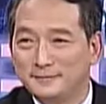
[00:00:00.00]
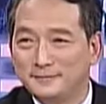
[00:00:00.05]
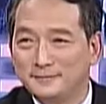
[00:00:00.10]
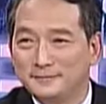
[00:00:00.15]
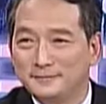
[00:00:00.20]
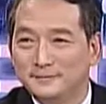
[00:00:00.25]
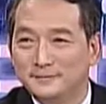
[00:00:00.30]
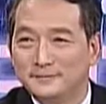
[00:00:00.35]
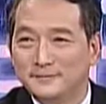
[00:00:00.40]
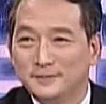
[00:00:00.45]

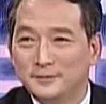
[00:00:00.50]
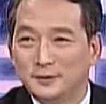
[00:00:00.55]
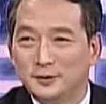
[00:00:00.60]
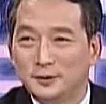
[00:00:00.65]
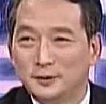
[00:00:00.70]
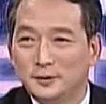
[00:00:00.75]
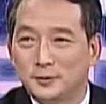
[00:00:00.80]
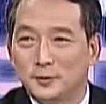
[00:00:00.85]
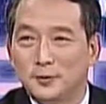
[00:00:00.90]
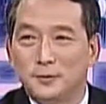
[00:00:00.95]
Oh, okay.
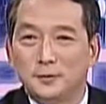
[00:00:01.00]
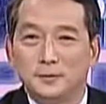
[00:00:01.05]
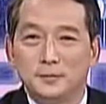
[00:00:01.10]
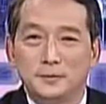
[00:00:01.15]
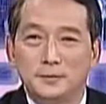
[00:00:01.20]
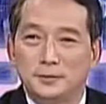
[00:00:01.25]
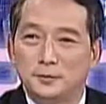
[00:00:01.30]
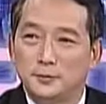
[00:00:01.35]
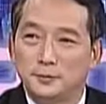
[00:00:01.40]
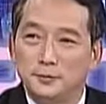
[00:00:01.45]
So
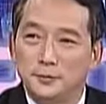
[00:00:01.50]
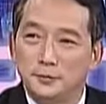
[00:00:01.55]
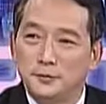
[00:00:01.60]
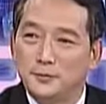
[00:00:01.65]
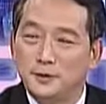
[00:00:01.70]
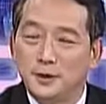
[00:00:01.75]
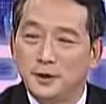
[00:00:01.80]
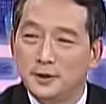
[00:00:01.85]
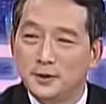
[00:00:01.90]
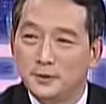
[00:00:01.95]
2 or
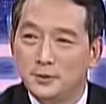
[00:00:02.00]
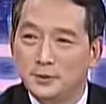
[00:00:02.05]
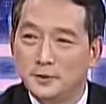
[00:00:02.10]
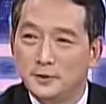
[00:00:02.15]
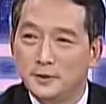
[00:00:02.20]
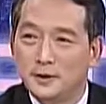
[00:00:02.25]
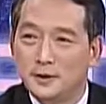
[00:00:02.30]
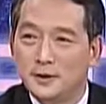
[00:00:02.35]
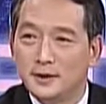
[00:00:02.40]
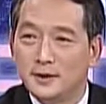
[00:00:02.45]
3 years
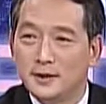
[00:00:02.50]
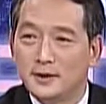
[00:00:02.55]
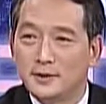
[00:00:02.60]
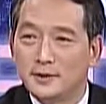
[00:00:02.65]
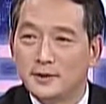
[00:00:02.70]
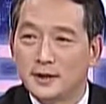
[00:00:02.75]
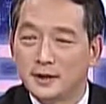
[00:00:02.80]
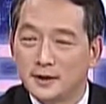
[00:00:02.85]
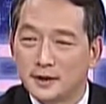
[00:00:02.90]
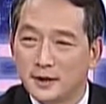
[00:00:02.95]
ago, we
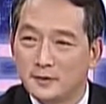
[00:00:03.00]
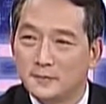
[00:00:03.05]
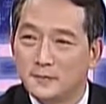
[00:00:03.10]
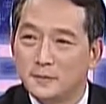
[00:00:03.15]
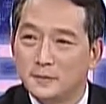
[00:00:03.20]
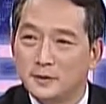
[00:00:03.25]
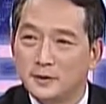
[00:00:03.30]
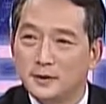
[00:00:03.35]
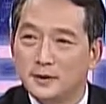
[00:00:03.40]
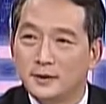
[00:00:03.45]

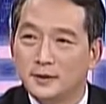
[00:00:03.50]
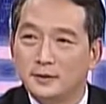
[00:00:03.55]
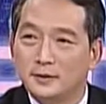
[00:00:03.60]
successfully